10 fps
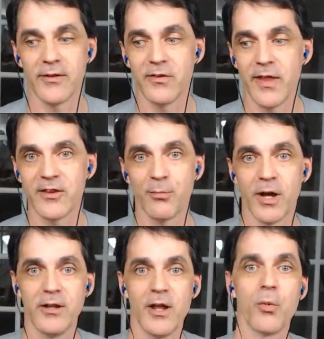That's my
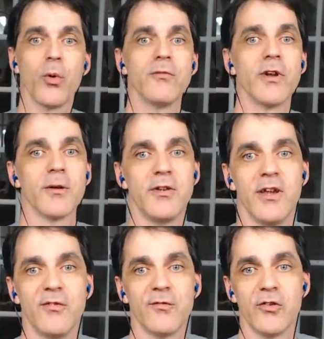#1
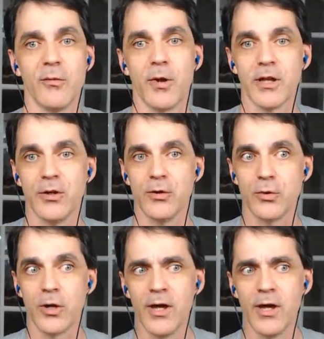recommendation for somebody who